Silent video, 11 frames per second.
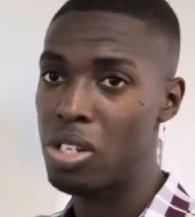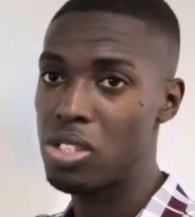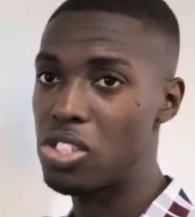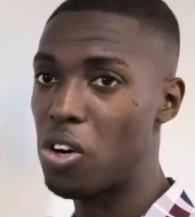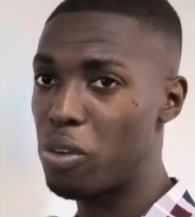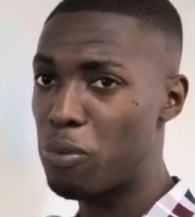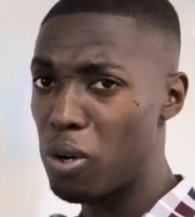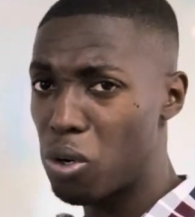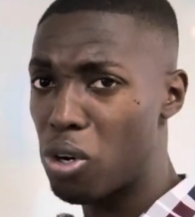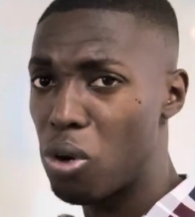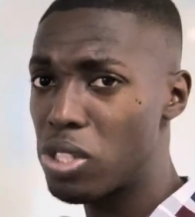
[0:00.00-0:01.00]
So, if you
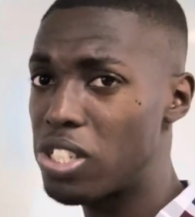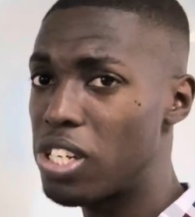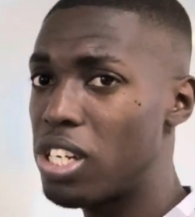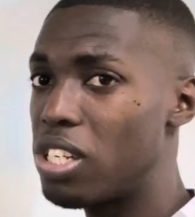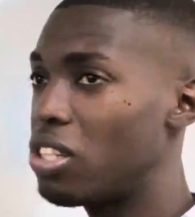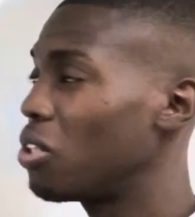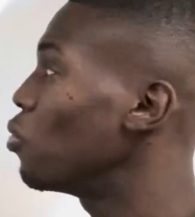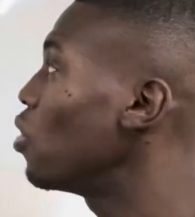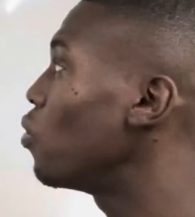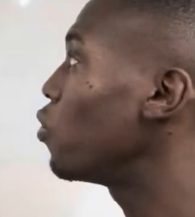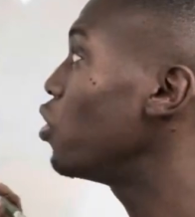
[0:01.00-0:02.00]
look closely, you
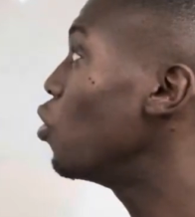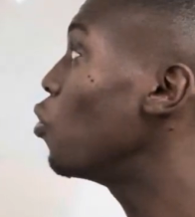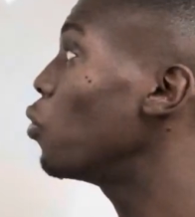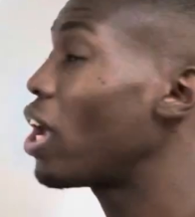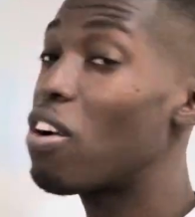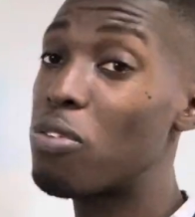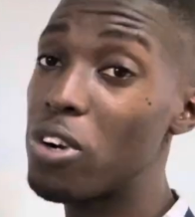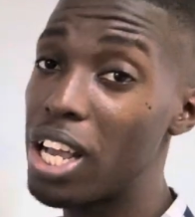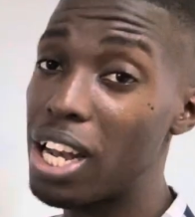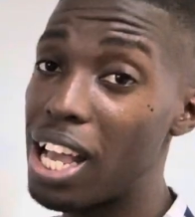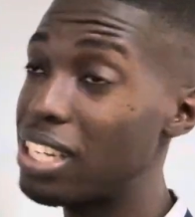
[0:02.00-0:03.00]
would have
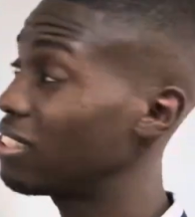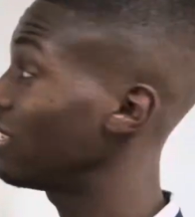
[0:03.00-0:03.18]
realized